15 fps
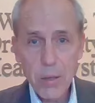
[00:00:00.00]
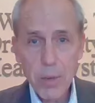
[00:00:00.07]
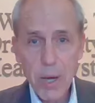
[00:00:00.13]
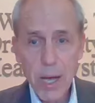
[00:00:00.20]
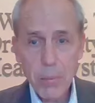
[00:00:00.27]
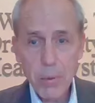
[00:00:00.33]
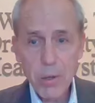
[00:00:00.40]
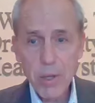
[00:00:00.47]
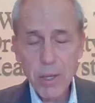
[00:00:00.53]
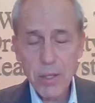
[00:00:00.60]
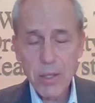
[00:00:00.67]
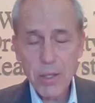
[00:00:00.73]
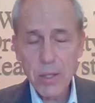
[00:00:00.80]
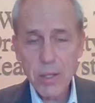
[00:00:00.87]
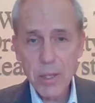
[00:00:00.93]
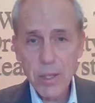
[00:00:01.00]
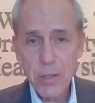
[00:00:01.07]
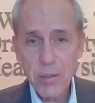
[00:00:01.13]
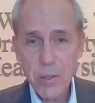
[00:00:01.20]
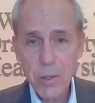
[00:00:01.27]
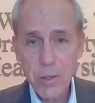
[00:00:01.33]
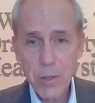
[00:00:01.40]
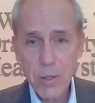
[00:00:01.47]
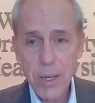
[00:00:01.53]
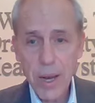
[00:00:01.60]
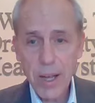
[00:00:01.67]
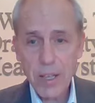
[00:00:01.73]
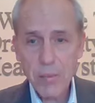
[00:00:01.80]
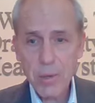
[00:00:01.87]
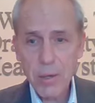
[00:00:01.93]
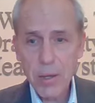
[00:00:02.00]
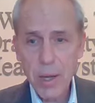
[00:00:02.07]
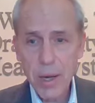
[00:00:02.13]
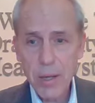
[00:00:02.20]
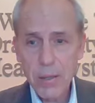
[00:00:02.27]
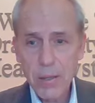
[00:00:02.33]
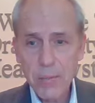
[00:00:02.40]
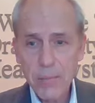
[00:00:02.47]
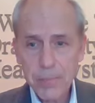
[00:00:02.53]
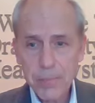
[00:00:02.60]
population is currently hospitalized.